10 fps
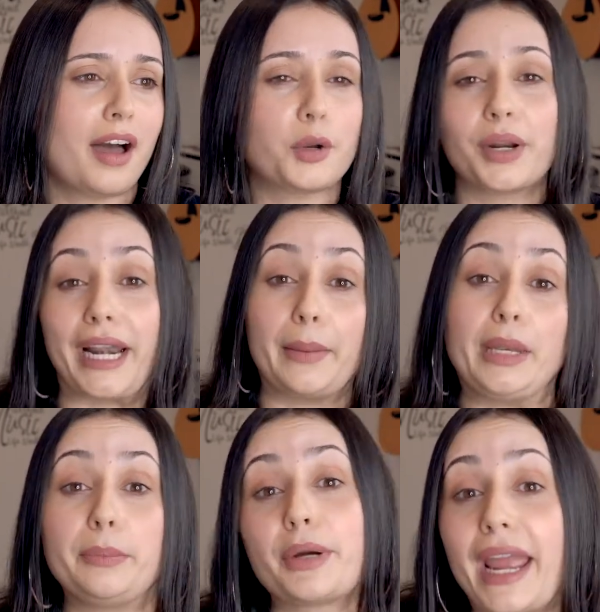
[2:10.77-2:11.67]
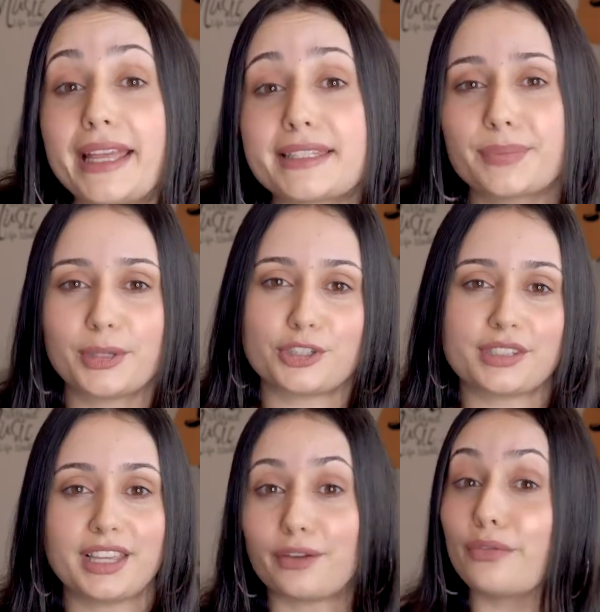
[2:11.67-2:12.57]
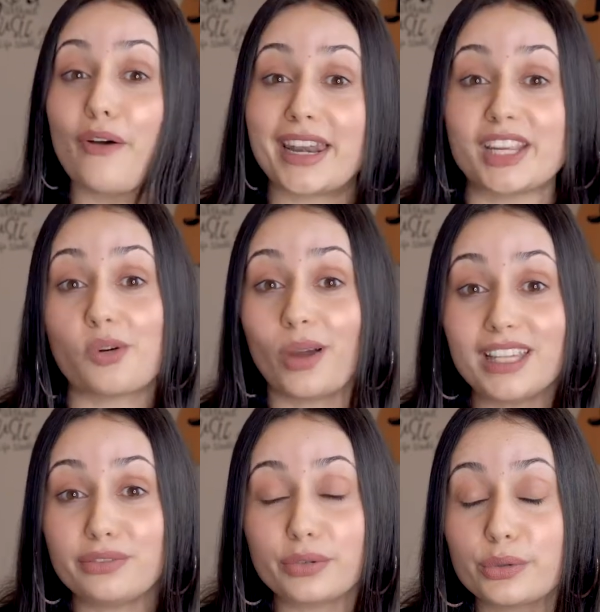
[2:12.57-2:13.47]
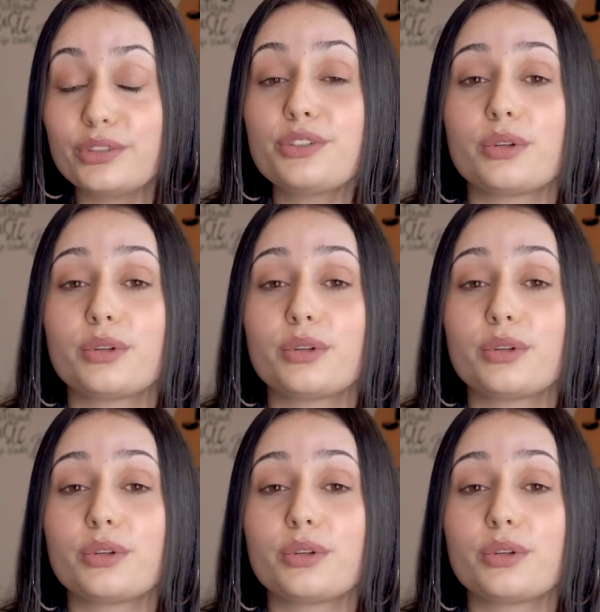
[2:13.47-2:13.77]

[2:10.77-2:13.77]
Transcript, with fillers: I don't want to name any brands, but just think of fatty and oily foods.